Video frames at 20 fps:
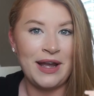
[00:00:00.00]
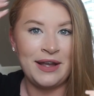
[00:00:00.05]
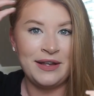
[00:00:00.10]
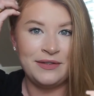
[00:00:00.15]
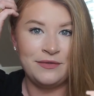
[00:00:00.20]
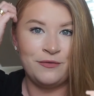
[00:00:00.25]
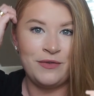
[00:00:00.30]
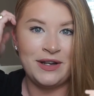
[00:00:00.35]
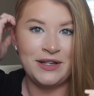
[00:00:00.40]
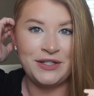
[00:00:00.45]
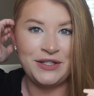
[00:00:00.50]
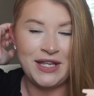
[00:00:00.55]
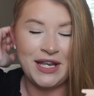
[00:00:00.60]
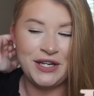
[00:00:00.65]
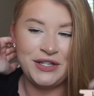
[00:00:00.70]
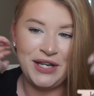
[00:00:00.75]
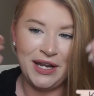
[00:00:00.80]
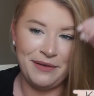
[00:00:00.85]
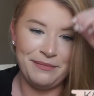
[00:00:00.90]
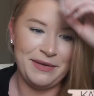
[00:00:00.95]
I
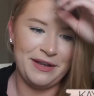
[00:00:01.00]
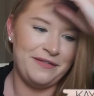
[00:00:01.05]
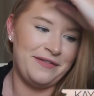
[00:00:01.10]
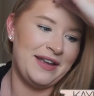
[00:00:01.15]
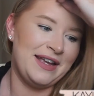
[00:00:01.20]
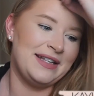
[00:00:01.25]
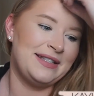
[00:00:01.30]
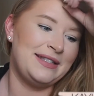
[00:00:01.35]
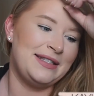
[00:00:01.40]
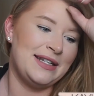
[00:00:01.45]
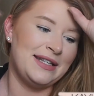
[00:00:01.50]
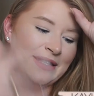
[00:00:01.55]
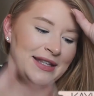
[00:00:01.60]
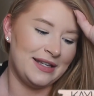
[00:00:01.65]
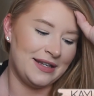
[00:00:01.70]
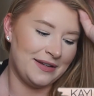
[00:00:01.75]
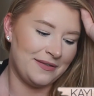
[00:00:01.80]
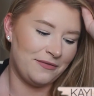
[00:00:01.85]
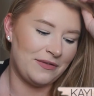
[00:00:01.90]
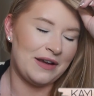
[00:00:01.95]
shaved my face, did
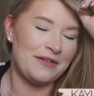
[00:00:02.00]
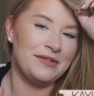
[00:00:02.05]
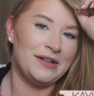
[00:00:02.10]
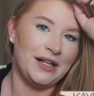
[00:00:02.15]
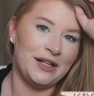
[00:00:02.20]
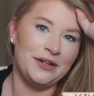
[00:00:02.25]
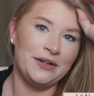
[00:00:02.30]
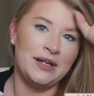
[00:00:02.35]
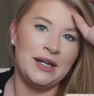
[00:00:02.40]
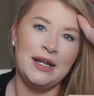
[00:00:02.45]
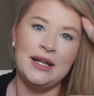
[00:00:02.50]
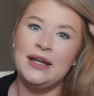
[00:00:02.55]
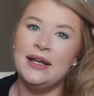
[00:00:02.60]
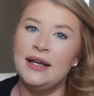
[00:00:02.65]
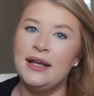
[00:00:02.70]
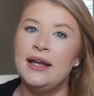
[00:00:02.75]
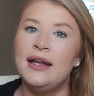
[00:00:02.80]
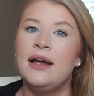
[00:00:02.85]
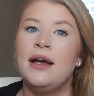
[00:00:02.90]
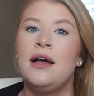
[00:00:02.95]
the Revlon
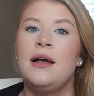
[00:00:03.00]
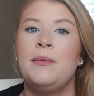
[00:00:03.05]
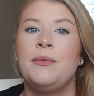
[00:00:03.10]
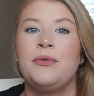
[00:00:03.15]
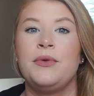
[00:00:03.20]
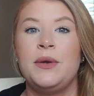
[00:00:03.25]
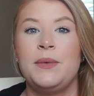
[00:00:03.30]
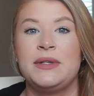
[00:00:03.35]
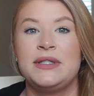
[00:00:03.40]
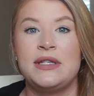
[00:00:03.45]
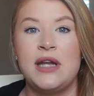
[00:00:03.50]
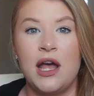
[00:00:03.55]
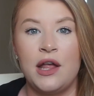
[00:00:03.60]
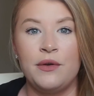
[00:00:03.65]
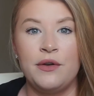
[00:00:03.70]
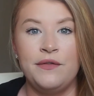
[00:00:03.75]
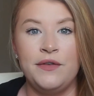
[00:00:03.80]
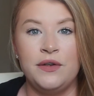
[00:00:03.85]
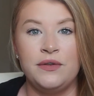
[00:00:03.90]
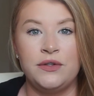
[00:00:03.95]
3-1
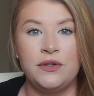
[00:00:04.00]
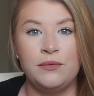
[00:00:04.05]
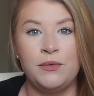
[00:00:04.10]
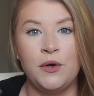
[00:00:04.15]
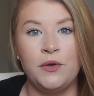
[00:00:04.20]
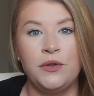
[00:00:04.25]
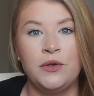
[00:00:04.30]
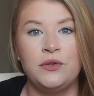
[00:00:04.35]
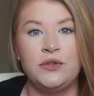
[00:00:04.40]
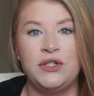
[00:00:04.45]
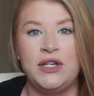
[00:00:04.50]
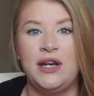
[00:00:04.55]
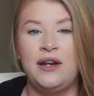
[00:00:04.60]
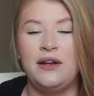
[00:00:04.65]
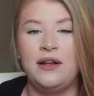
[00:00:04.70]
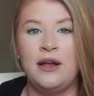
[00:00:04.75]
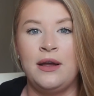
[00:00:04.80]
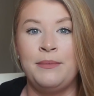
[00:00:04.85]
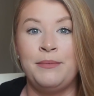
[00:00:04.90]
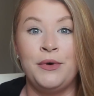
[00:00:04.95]
Styler review. So both
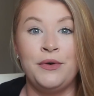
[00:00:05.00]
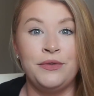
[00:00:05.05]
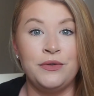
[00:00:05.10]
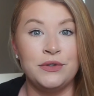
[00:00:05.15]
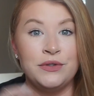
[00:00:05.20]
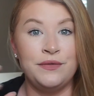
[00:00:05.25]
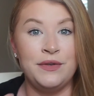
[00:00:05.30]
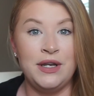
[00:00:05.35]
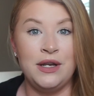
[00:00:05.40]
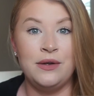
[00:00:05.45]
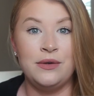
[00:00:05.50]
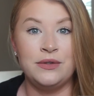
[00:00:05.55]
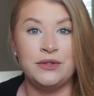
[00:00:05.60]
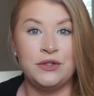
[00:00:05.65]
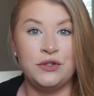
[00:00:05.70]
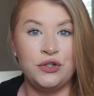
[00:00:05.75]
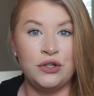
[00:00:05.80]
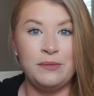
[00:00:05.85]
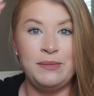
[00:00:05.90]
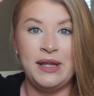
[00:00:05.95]
those
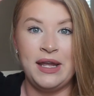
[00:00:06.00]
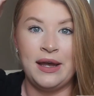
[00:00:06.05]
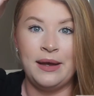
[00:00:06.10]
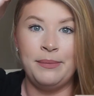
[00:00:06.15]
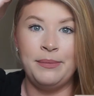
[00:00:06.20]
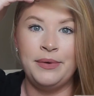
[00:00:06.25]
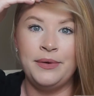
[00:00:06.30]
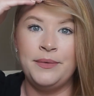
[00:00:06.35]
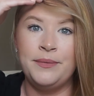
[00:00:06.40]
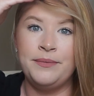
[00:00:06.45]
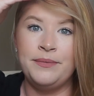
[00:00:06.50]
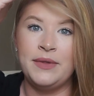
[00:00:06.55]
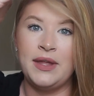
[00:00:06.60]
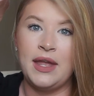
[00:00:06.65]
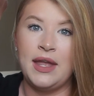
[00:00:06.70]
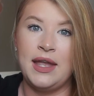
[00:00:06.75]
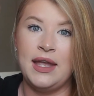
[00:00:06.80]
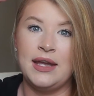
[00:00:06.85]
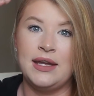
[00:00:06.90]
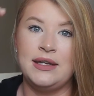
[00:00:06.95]
videos should be up.
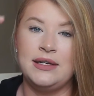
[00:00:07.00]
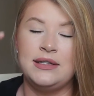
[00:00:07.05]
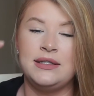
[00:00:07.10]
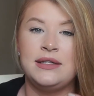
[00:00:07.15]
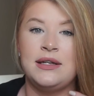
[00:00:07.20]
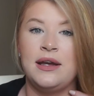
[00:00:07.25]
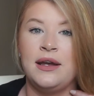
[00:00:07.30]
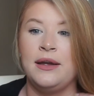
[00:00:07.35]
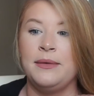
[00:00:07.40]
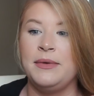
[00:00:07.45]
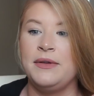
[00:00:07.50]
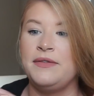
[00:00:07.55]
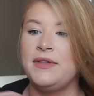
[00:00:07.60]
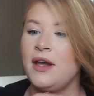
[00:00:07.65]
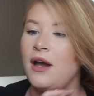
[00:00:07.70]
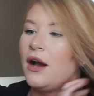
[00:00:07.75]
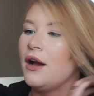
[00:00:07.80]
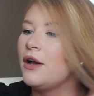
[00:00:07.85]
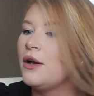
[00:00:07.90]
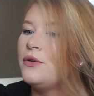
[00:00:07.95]
And if
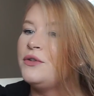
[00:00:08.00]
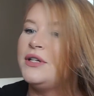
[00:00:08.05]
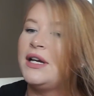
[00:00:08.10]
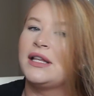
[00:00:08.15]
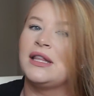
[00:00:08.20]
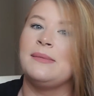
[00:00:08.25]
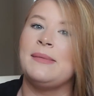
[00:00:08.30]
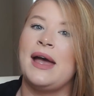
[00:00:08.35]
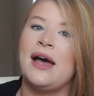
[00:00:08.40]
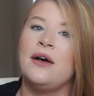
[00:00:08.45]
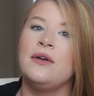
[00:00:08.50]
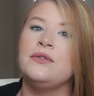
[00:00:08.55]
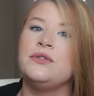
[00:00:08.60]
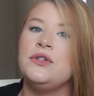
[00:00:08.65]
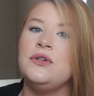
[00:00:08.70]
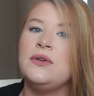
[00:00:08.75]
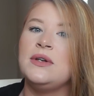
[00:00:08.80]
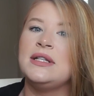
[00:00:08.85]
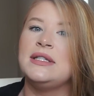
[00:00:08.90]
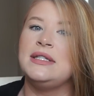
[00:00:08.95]
they are, go check them out
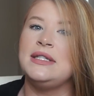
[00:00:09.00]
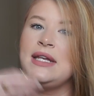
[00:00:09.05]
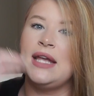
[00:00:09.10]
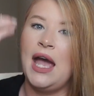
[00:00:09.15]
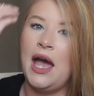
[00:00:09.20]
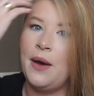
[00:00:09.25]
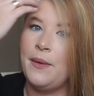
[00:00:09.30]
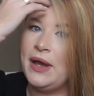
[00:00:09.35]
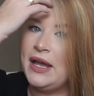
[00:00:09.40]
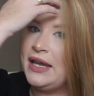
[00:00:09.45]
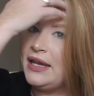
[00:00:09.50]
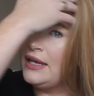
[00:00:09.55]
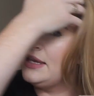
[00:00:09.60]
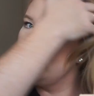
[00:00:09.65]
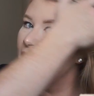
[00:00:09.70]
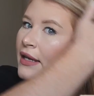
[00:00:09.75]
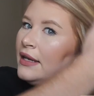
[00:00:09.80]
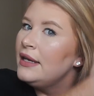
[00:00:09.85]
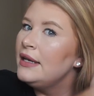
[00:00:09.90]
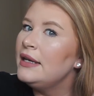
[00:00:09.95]
so you can see how I
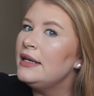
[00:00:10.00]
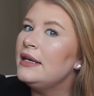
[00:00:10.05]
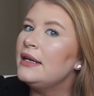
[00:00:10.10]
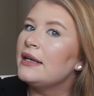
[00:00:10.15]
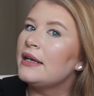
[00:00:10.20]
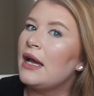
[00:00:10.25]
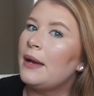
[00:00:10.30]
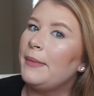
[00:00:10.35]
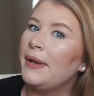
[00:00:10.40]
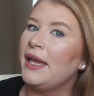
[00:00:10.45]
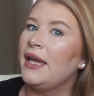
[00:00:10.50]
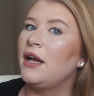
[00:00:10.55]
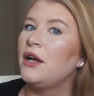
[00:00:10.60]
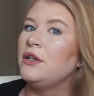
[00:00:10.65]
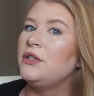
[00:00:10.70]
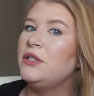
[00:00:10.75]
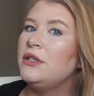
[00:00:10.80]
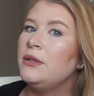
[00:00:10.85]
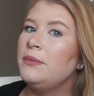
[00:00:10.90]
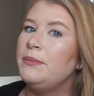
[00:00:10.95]
got my
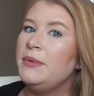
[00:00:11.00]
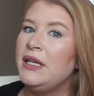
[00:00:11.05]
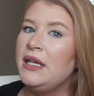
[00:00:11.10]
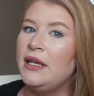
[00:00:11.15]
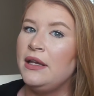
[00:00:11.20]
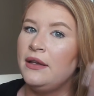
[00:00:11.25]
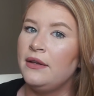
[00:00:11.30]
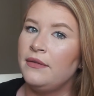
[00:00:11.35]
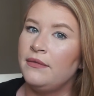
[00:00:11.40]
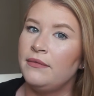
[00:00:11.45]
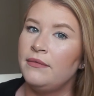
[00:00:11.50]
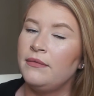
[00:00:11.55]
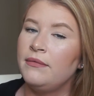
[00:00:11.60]
hair to be